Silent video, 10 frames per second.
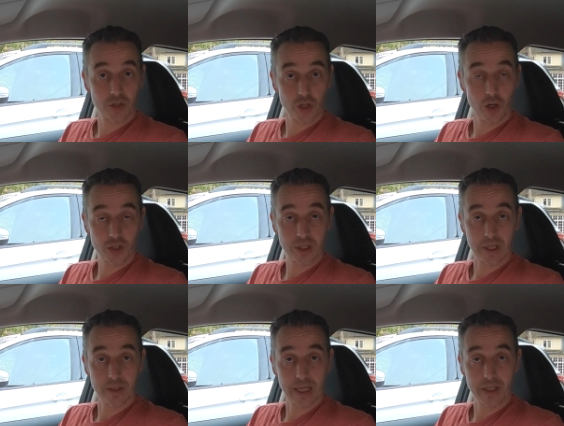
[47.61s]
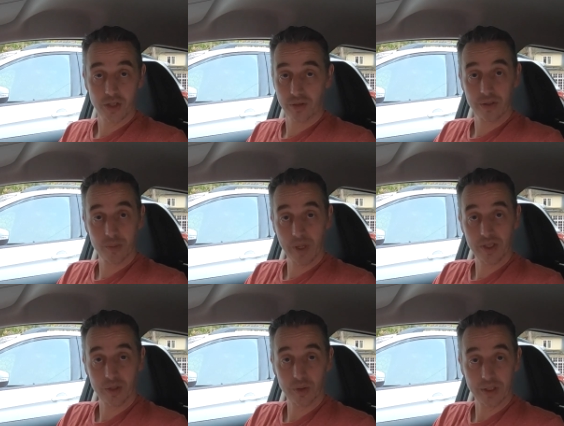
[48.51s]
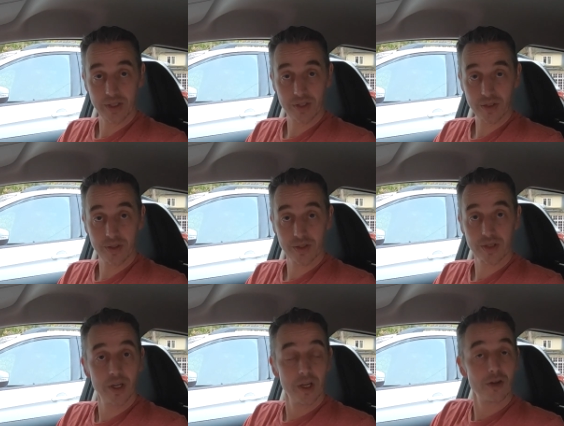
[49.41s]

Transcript: charging locations based on distance,